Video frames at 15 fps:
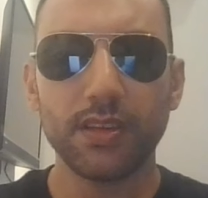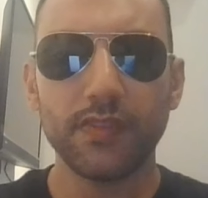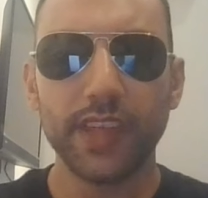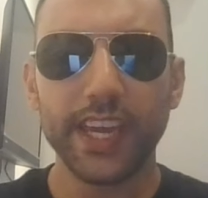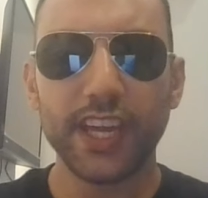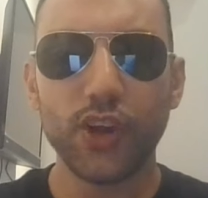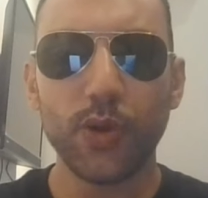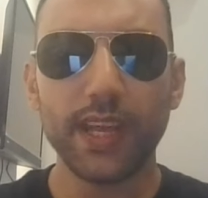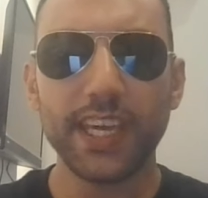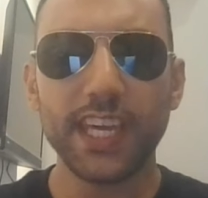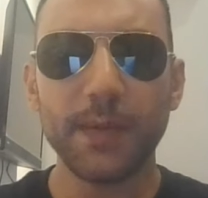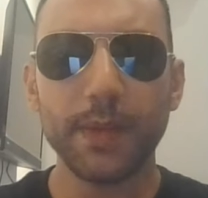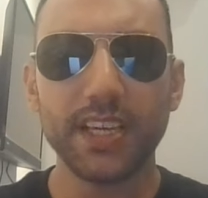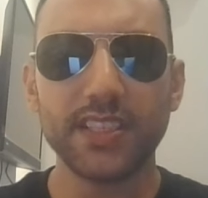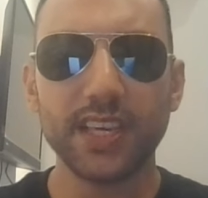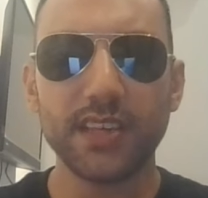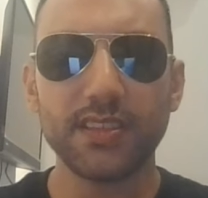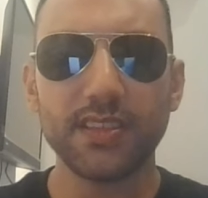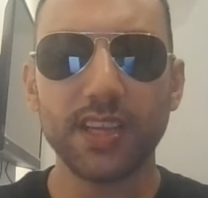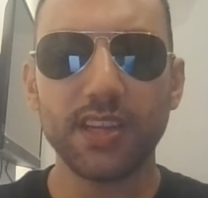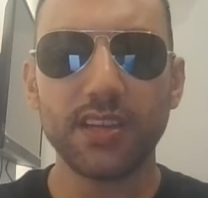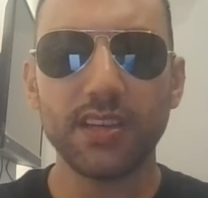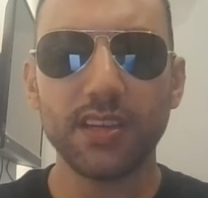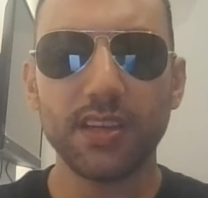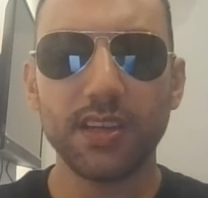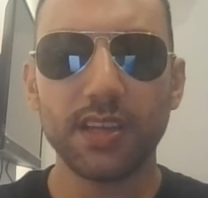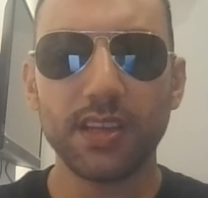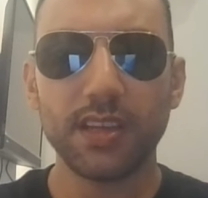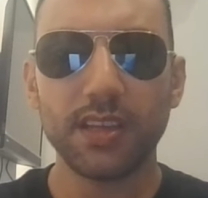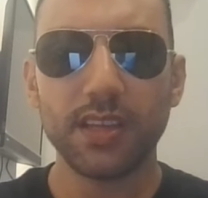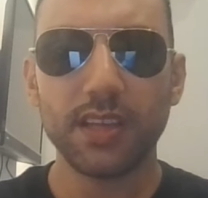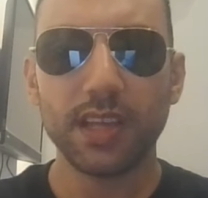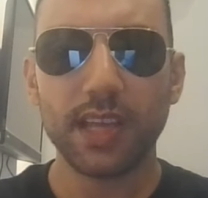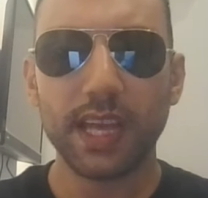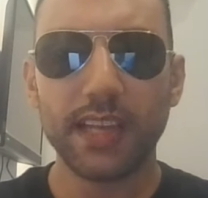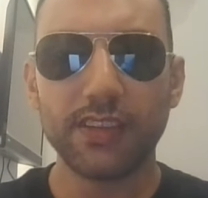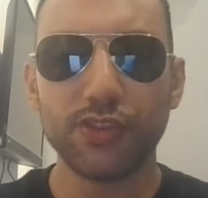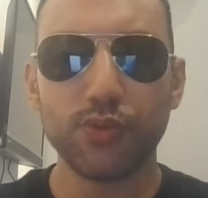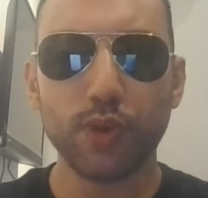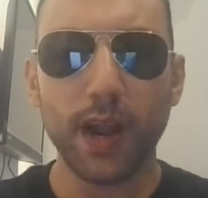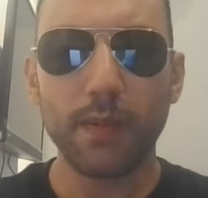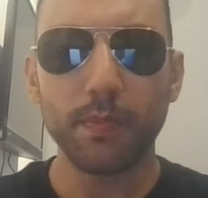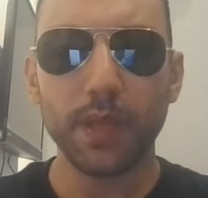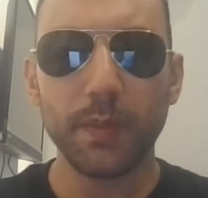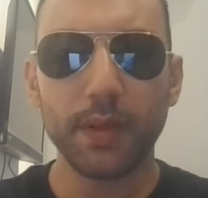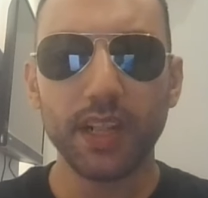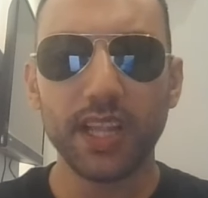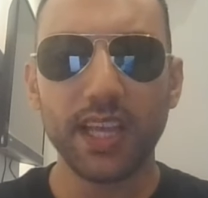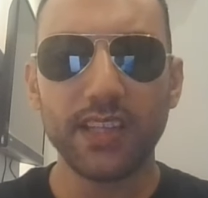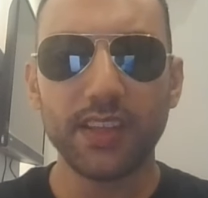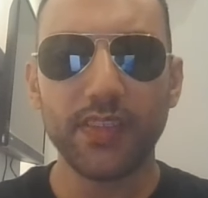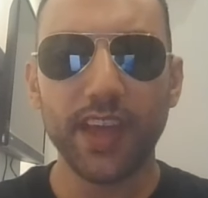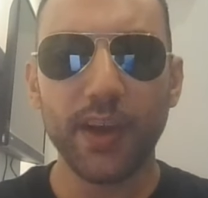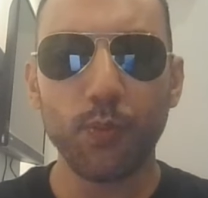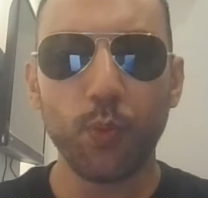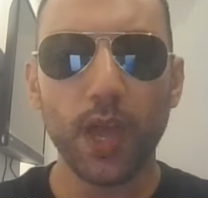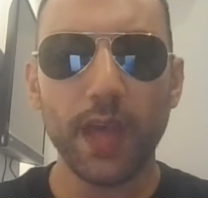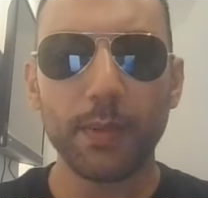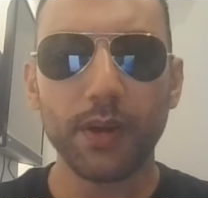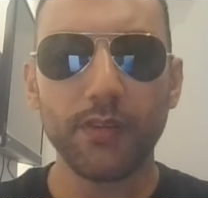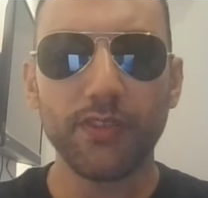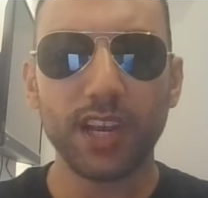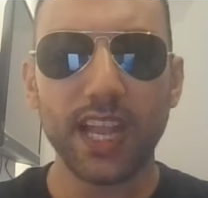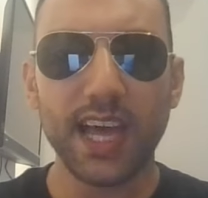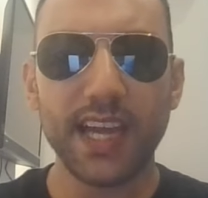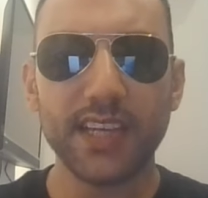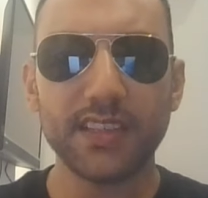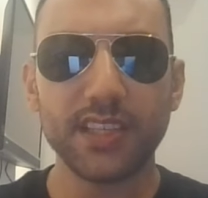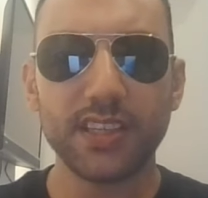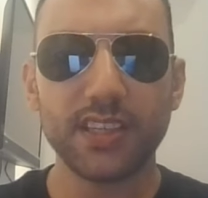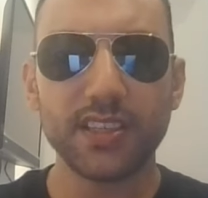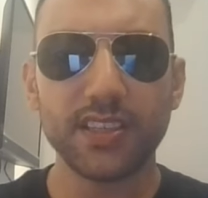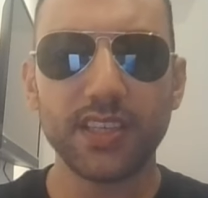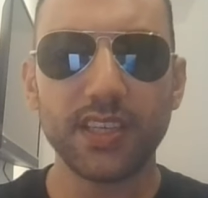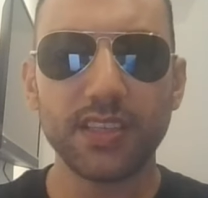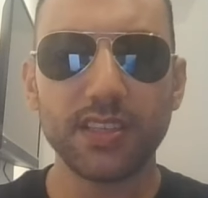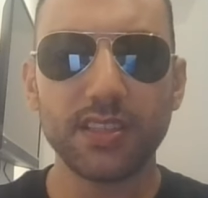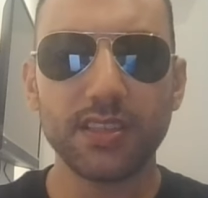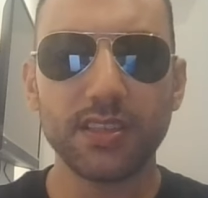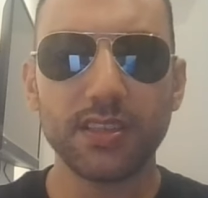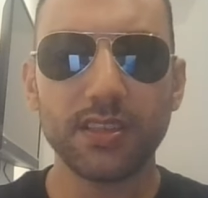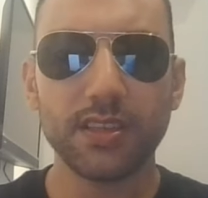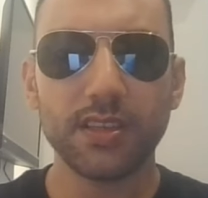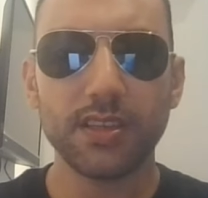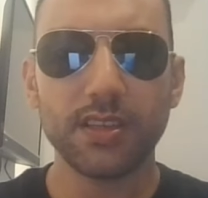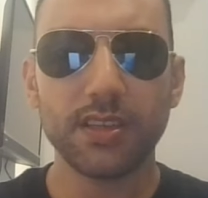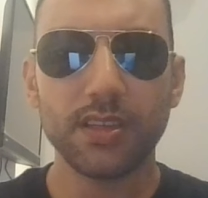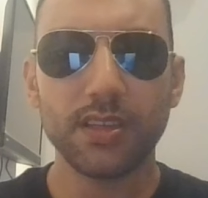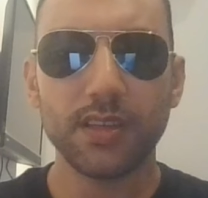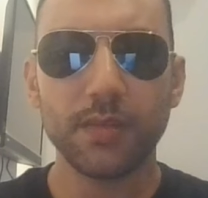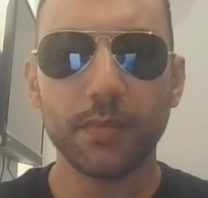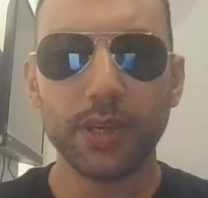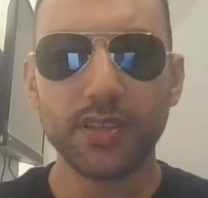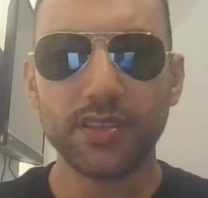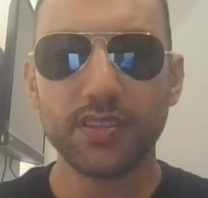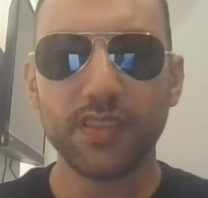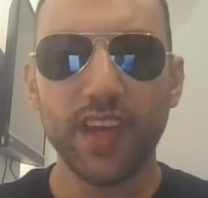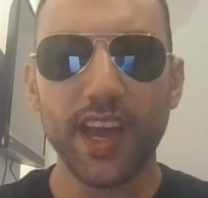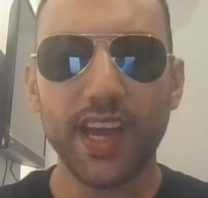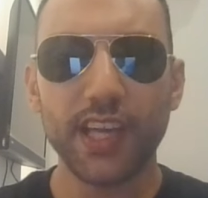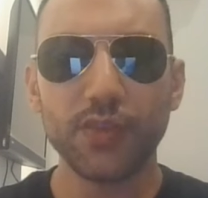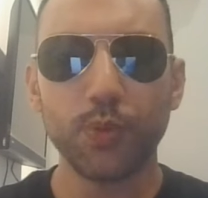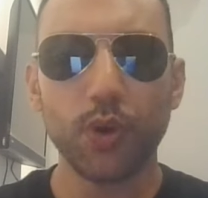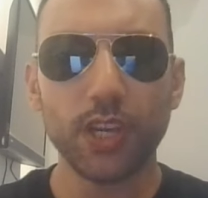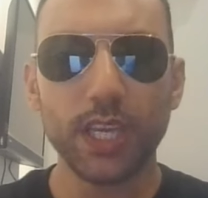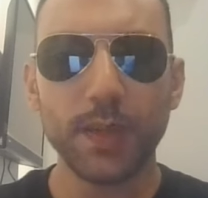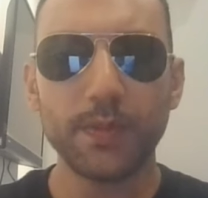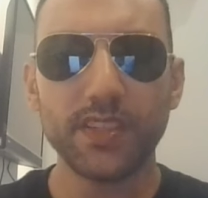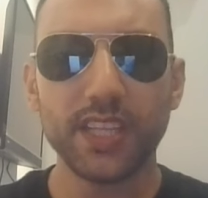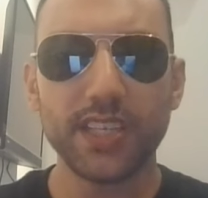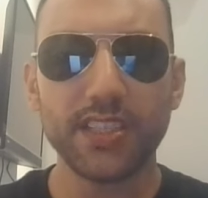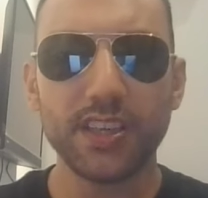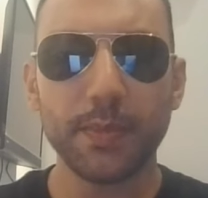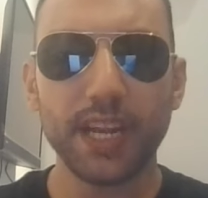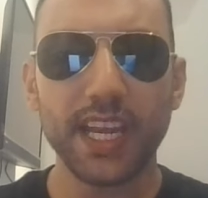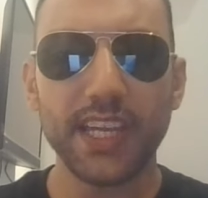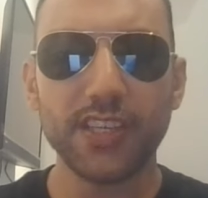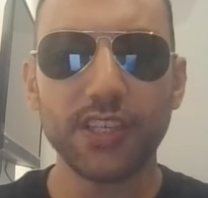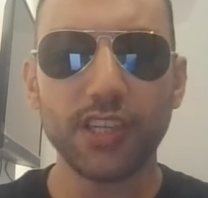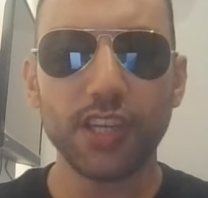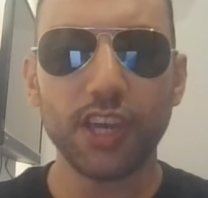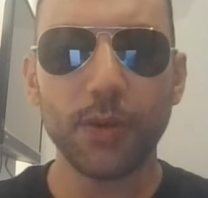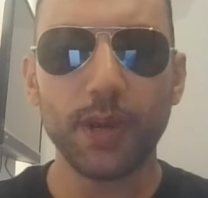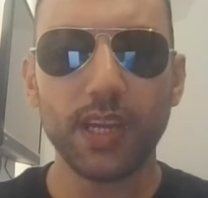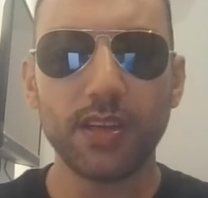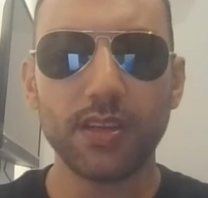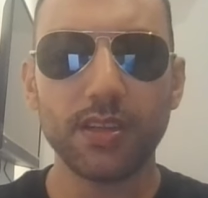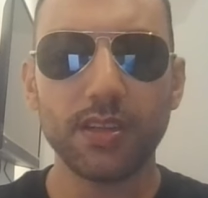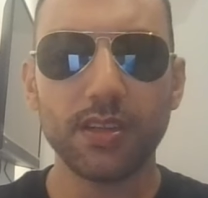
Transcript: They can only keep existing and trap people into their web of lies and deceit, because that is what keeps the simulation going.